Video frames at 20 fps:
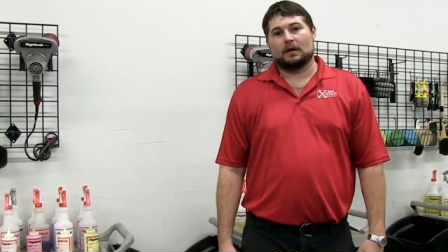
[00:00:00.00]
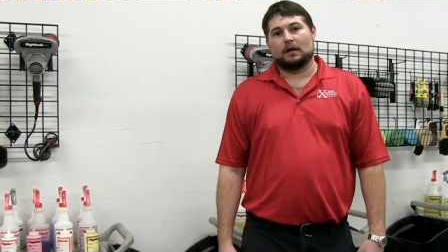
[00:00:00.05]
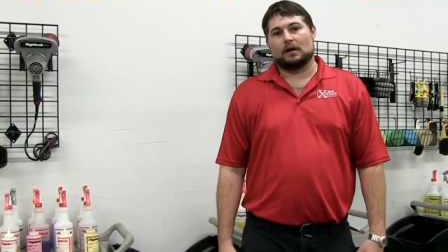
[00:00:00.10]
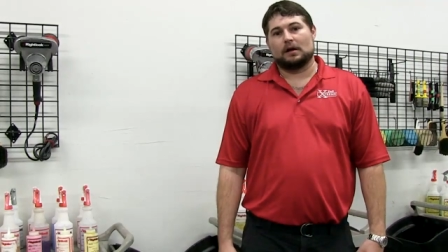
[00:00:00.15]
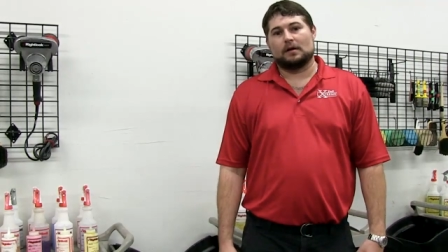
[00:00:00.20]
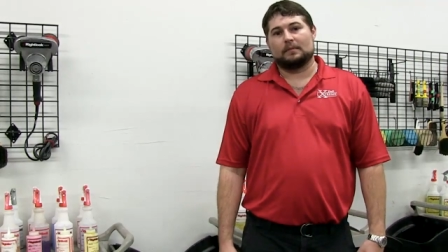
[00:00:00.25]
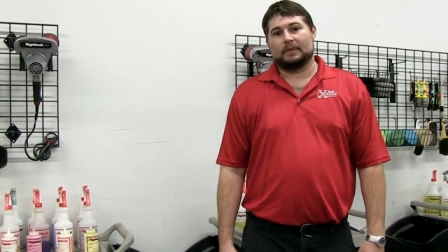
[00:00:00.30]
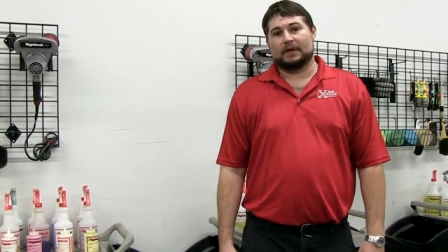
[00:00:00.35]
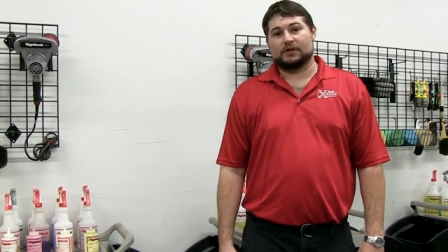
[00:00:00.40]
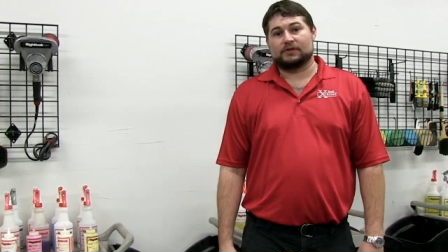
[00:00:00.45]

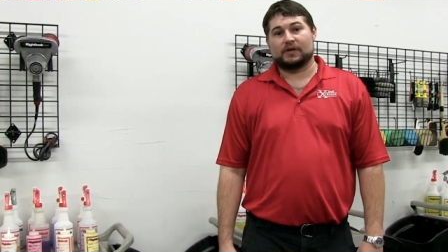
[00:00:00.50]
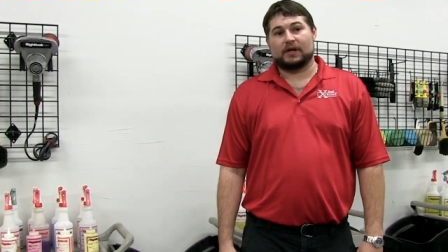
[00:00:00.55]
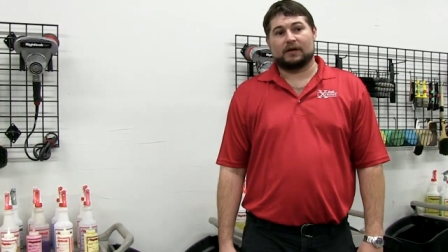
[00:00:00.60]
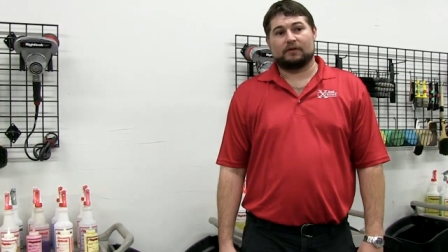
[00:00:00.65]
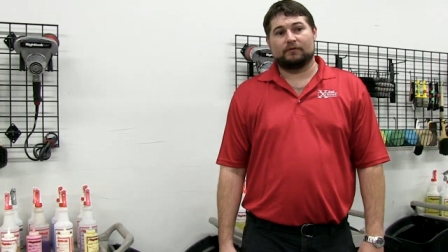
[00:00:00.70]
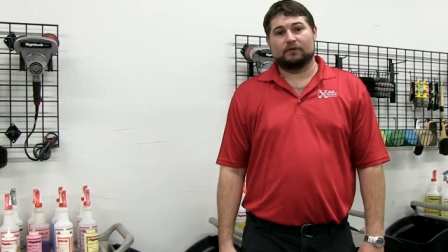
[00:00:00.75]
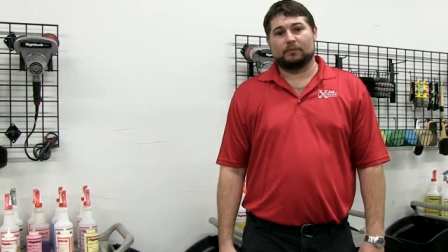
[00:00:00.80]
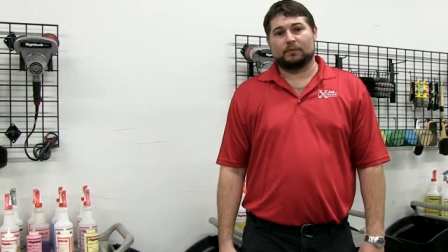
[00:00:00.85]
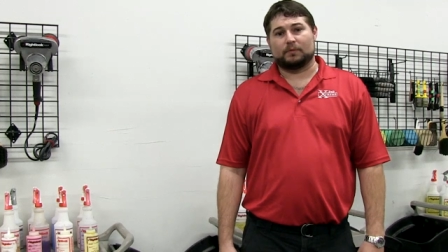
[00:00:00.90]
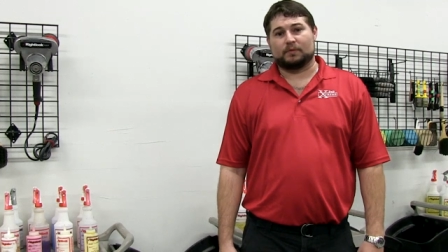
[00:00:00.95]
Uh, my
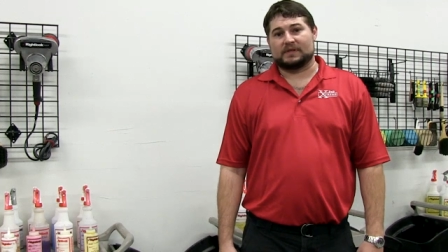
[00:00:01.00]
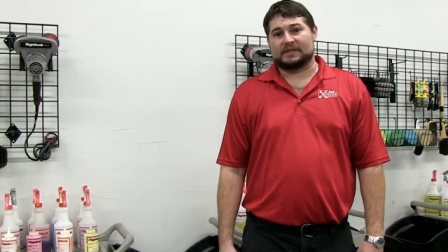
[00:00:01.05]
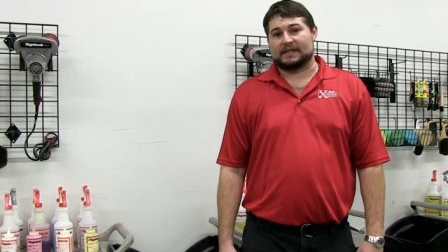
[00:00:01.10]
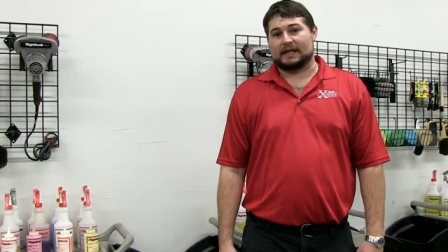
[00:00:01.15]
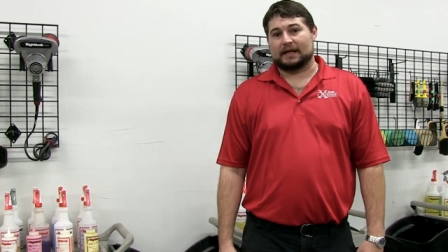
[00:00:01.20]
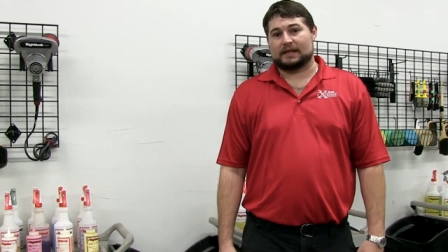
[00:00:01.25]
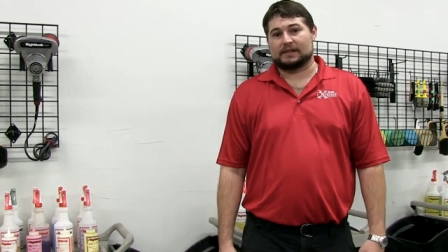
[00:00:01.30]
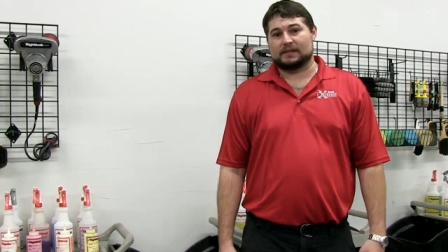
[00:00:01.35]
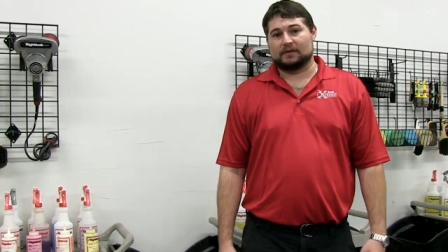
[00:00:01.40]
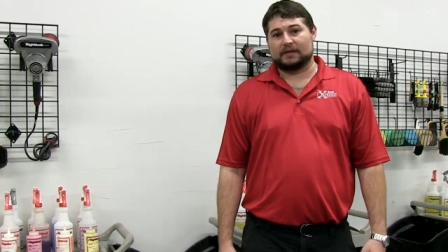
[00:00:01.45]
trainer Ruben was
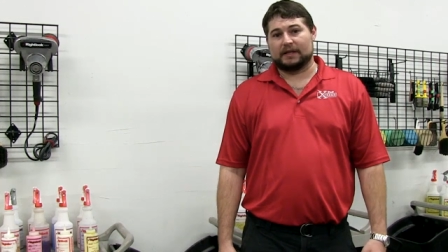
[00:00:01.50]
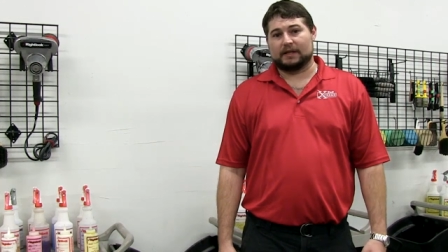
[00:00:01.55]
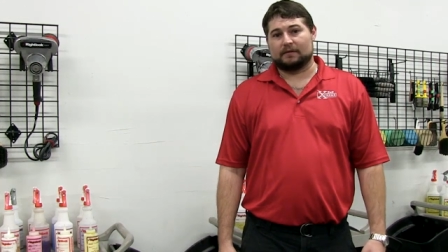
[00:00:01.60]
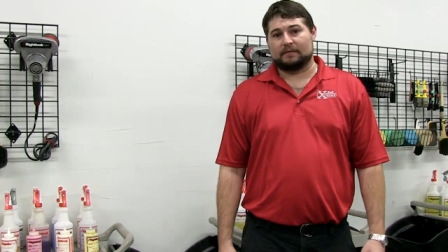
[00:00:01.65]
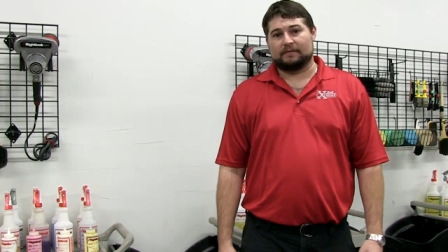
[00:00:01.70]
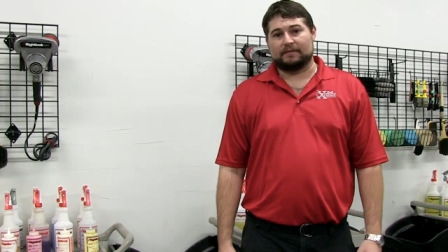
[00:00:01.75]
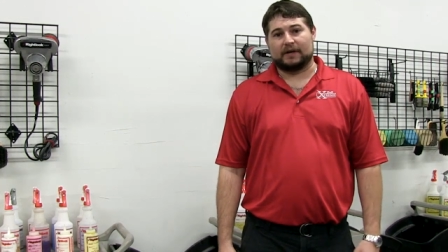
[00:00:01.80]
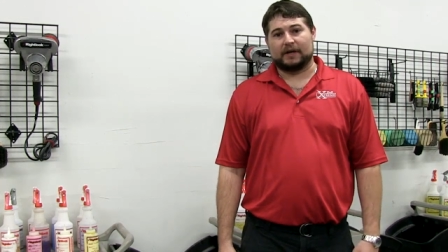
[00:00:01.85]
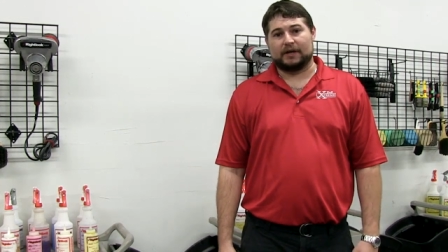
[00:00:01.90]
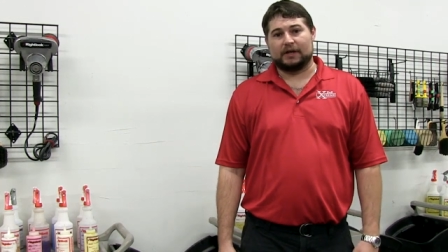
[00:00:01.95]
excellent,
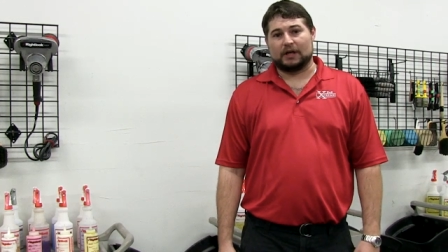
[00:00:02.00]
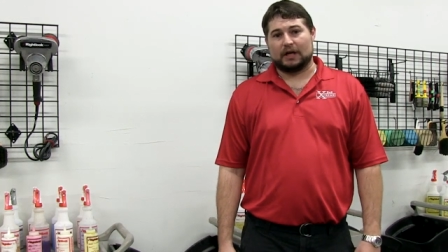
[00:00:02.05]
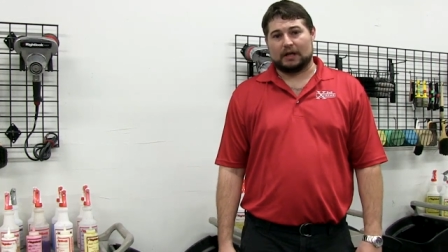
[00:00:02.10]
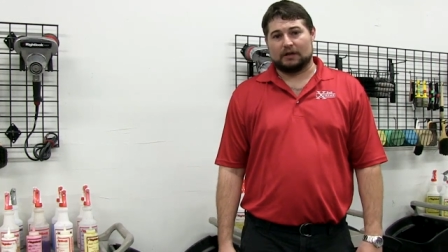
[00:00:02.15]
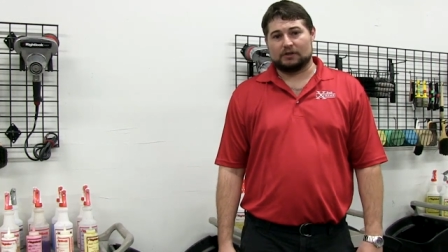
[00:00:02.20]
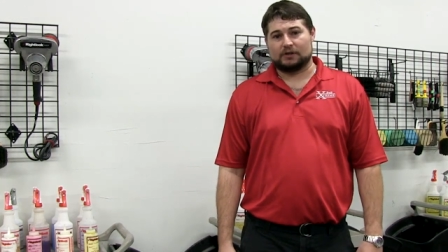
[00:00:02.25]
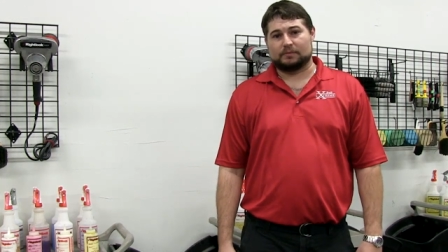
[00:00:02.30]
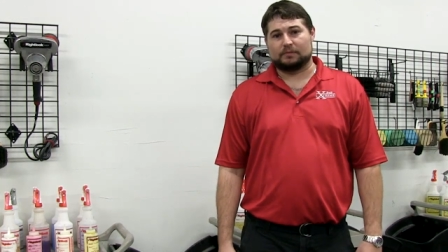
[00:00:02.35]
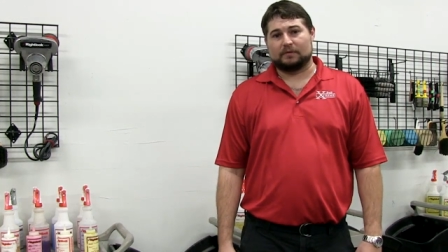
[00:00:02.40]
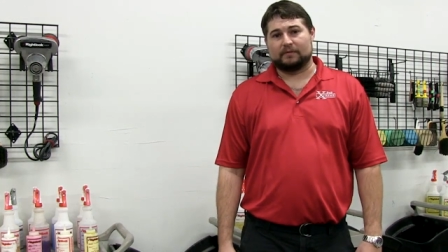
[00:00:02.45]
very
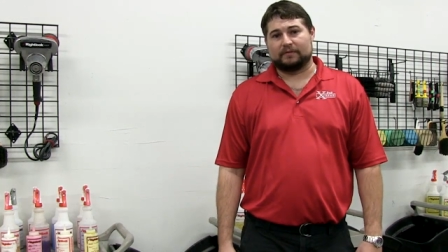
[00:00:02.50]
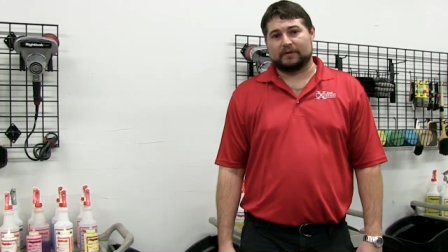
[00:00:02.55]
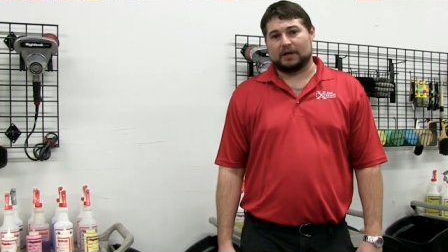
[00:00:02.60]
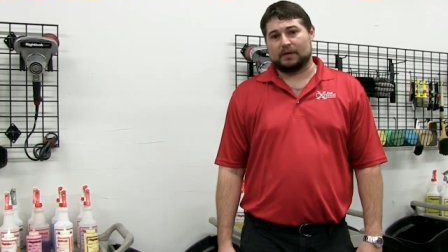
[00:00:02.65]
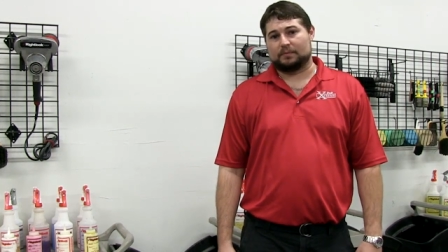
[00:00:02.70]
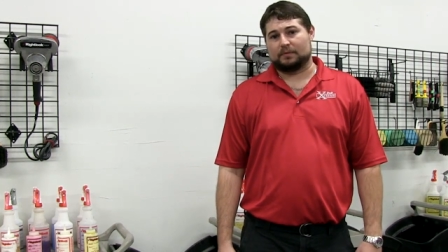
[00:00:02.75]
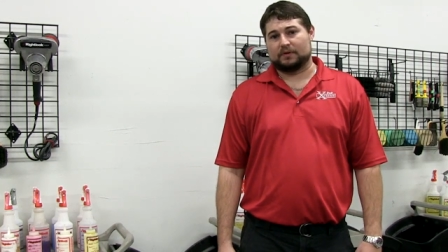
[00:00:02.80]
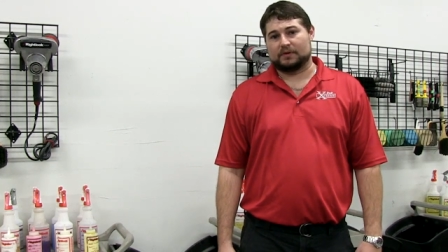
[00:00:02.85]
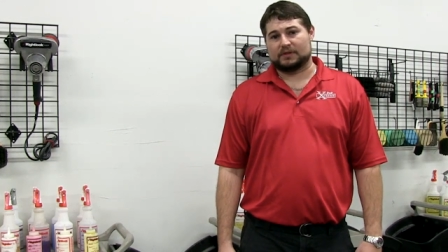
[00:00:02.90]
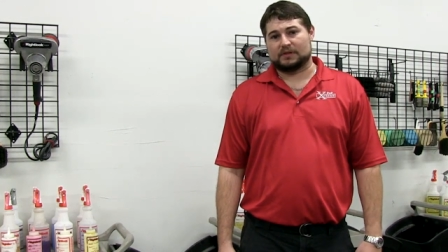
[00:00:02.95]
knowledgeable,
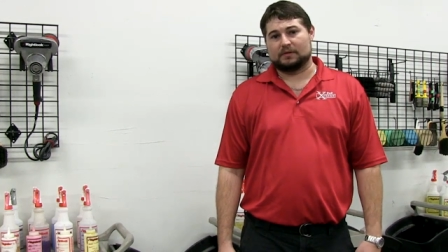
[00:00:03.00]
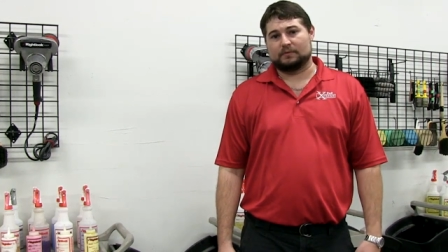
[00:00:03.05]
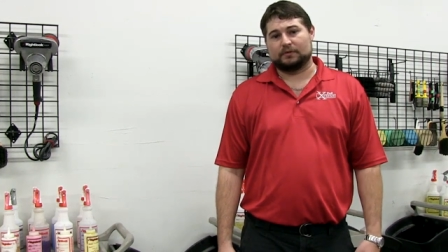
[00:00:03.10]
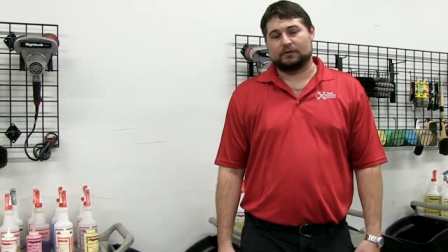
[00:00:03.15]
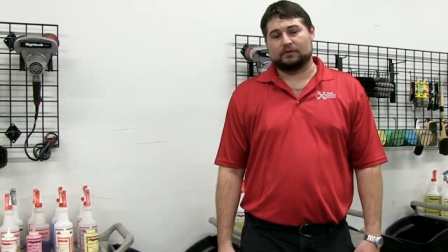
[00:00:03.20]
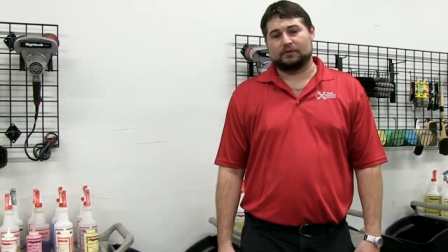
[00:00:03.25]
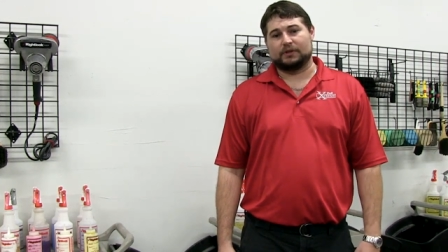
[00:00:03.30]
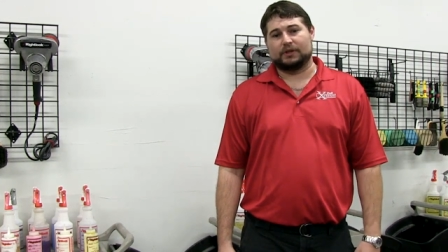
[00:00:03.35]
very personable.